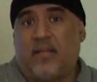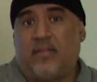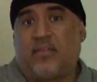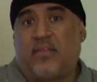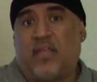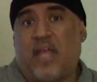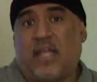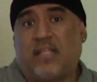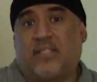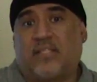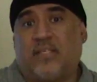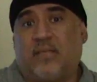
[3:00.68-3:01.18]

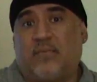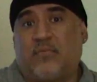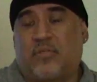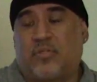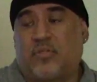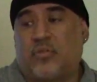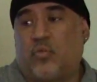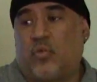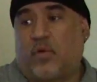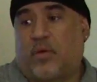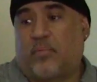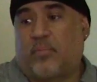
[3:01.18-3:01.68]
That seems
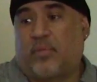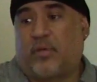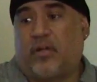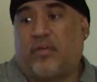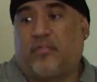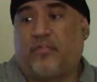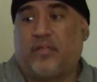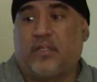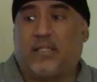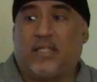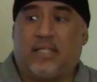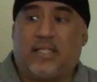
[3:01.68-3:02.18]
to work
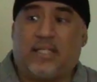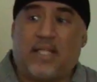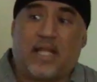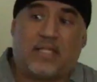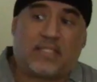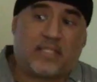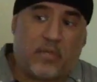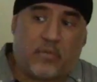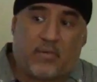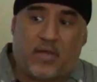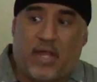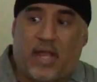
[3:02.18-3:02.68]
perfectly.
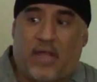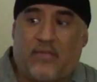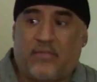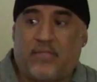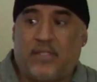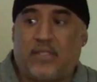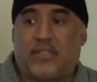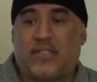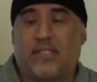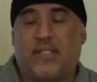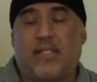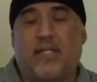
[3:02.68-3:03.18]
That's how I have
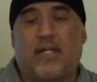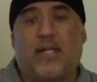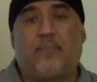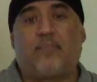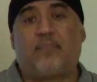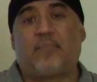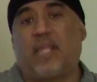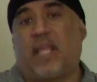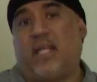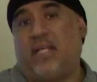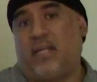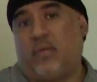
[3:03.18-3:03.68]
this set
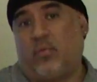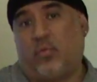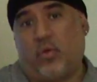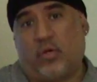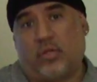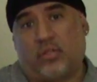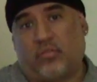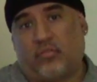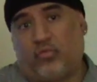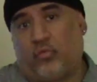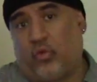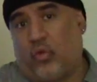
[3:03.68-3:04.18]
up, and it
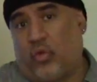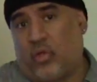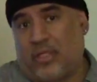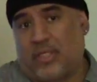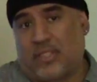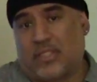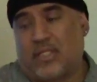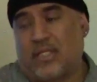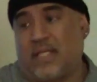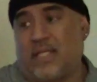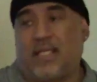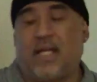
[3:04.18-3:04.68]
works
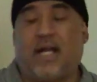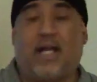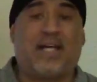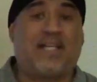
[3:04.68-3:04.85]
flawlessly.